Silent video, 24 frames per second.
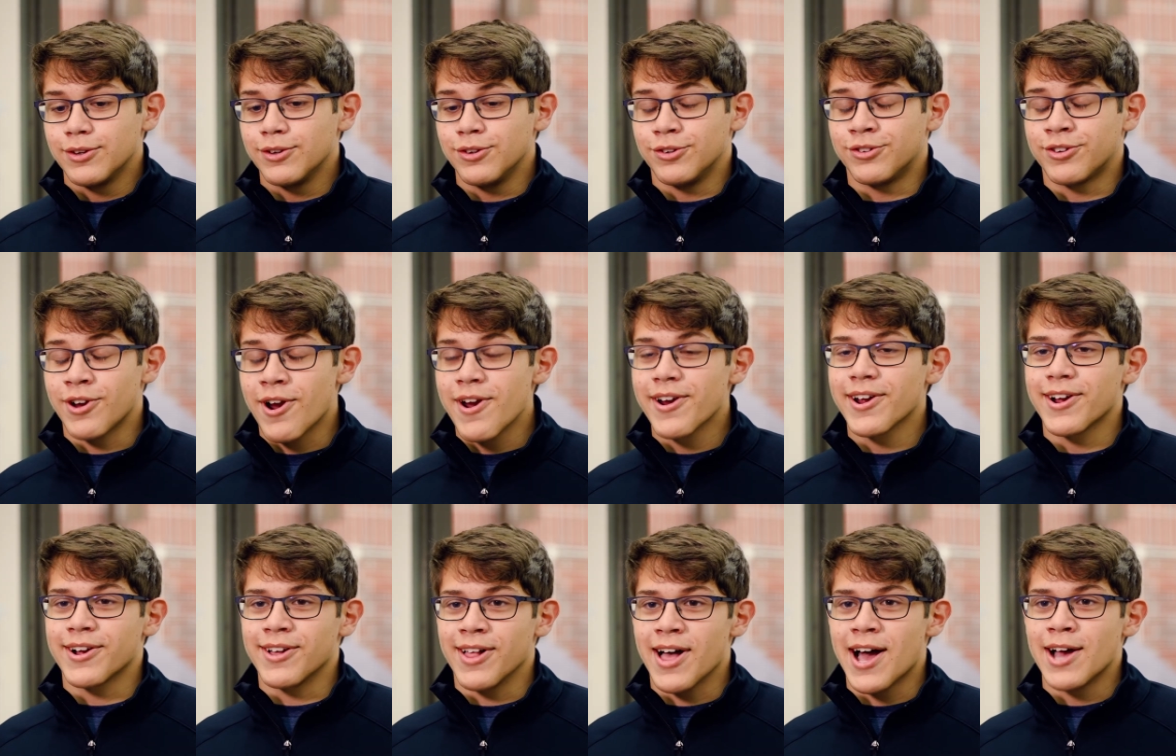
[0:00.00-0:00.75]

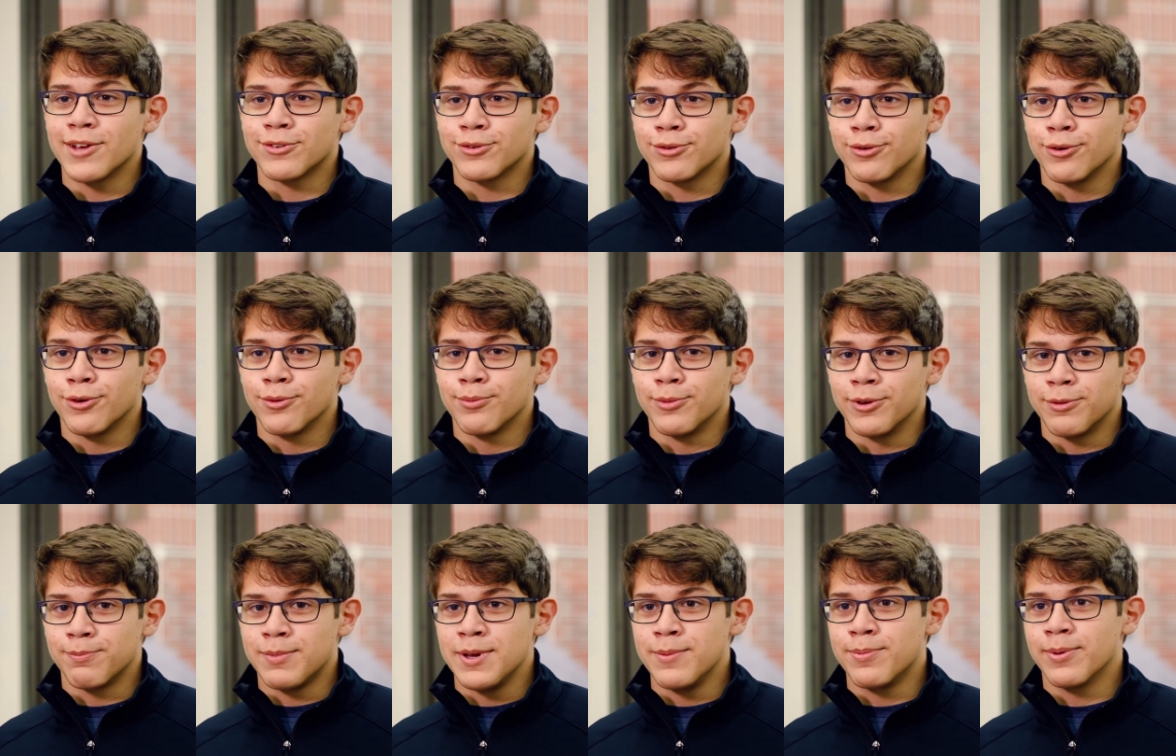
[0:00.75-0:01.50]
Sharing a classroom
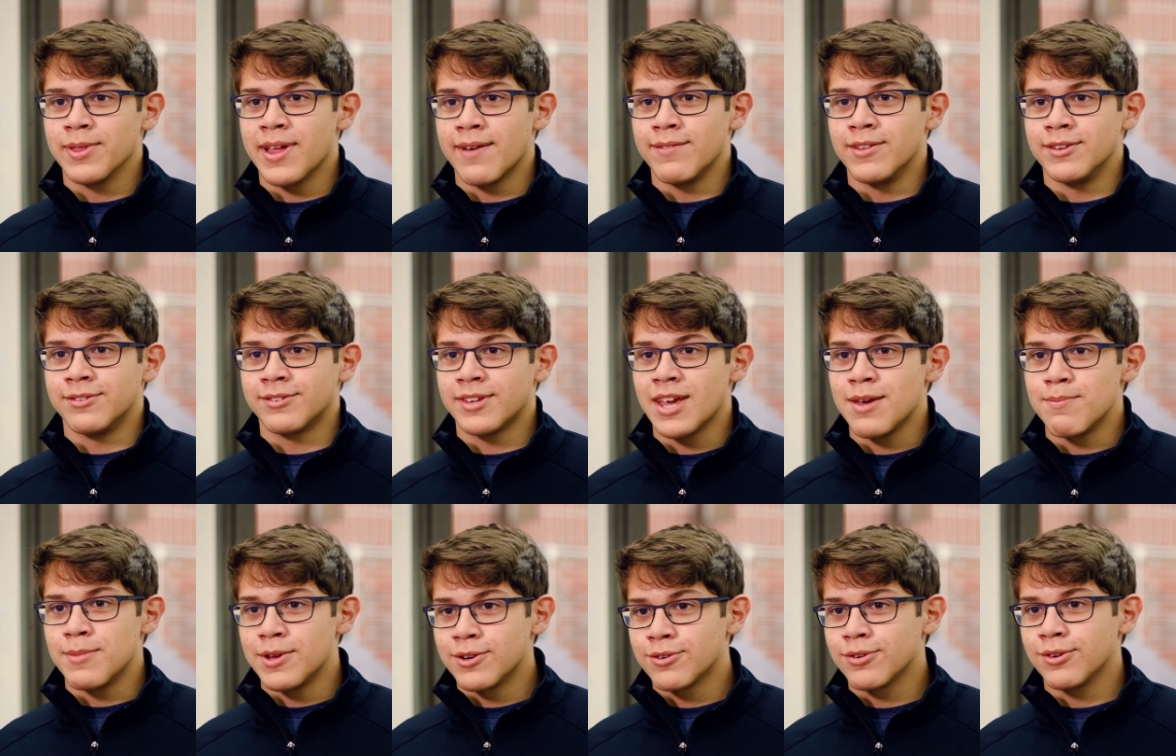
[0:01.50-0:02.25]
with people that have the
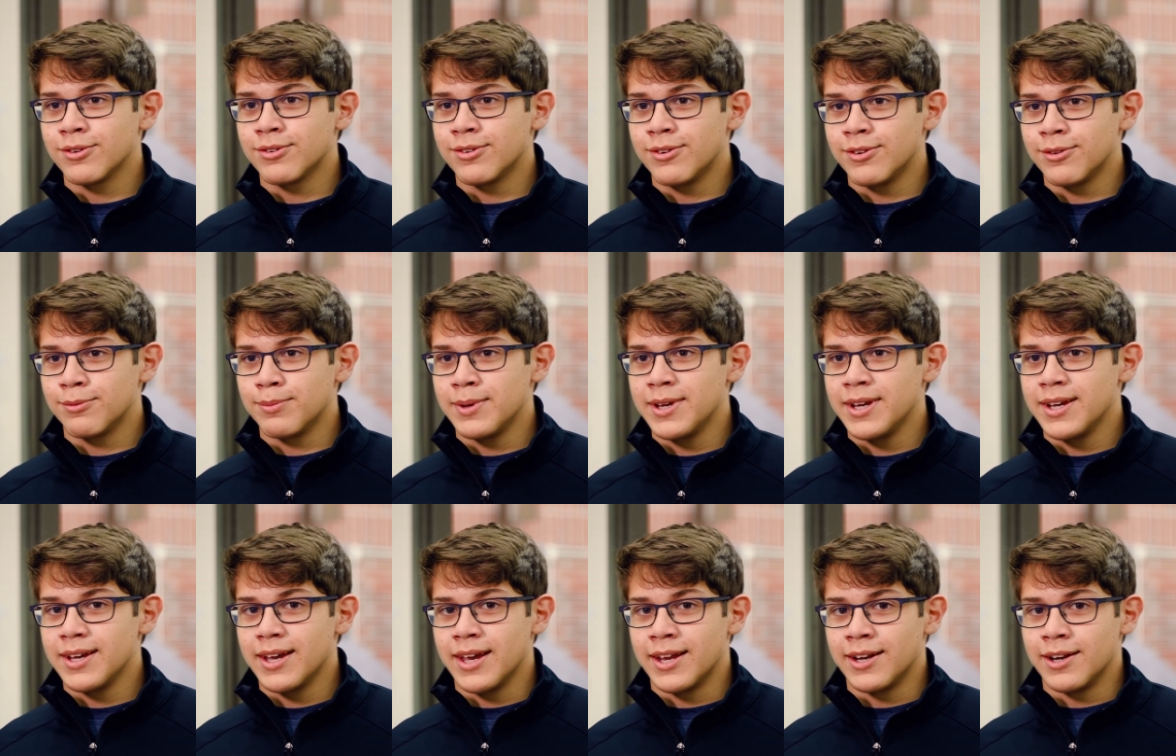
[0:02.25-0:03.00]
same interests as
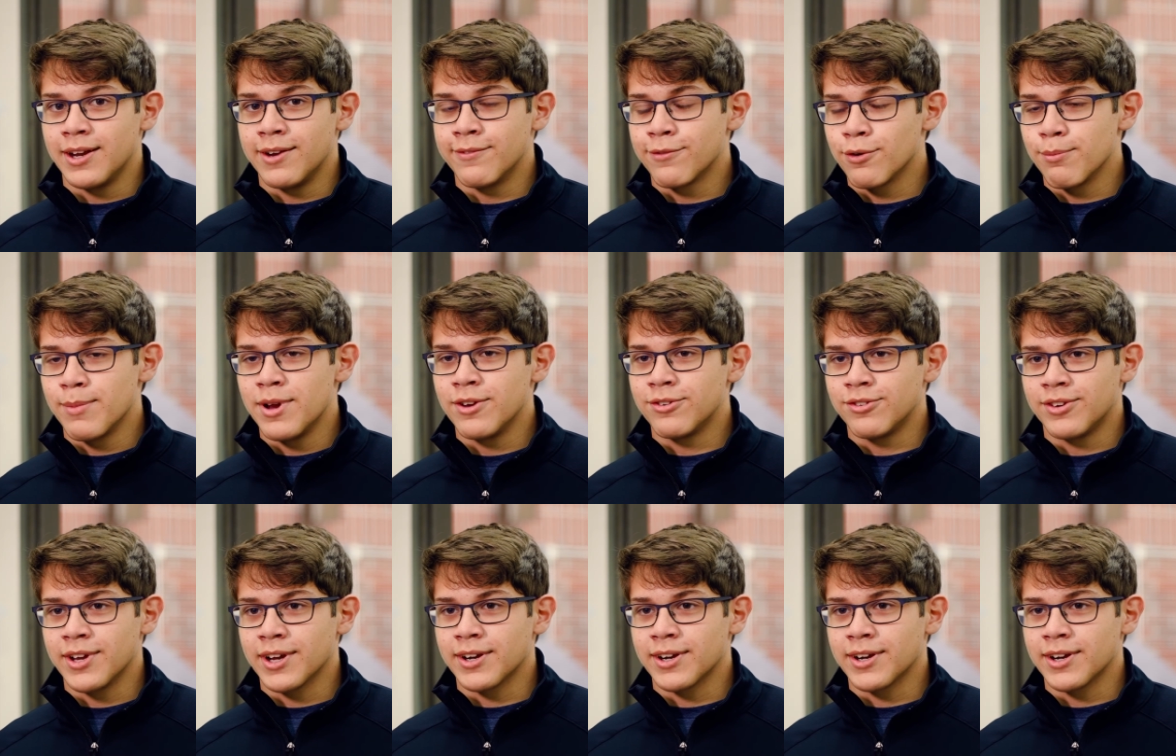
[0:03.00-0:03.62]
me in information